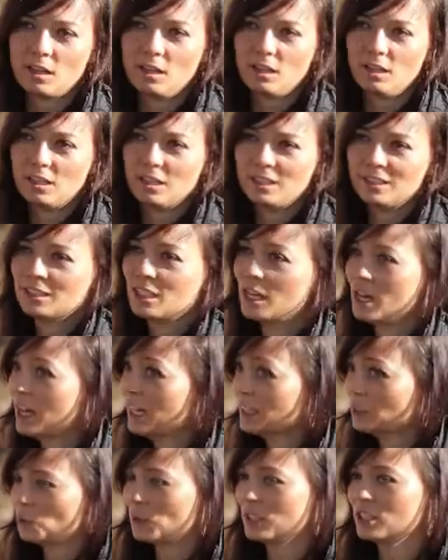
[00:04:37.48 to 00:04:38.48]
And the
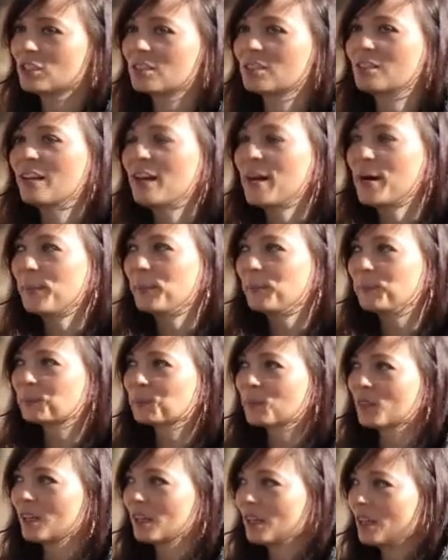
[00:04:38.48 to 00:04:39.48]
last question,
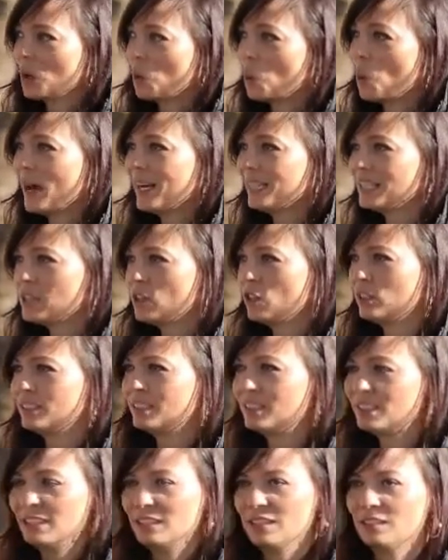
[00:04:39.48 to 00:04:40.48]
why is
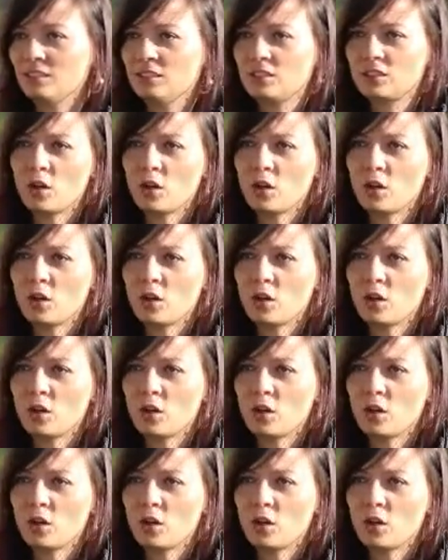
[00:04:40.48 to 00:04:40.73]
leucine